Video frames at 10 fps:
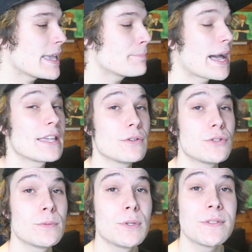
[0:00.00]
made by a
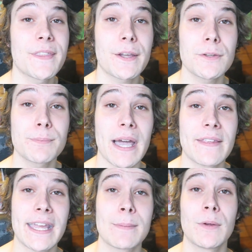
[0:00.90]
YouTube user that goes by
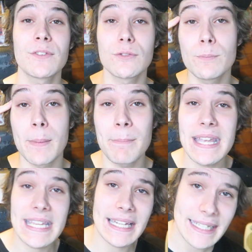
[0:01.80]
the name of Super
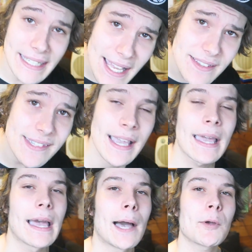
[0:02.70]
Media Nut.
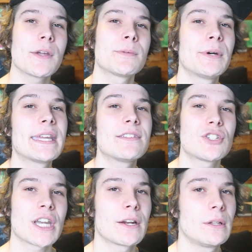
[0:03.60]
I'm going to put his
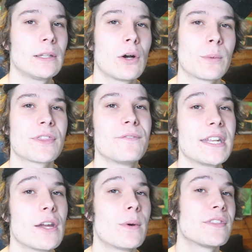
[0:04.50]
channel along with the
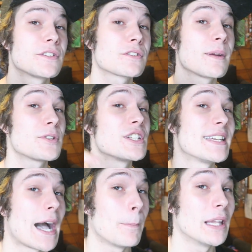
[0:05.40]
video in the
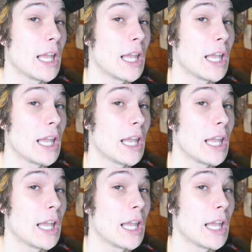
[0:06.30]
description down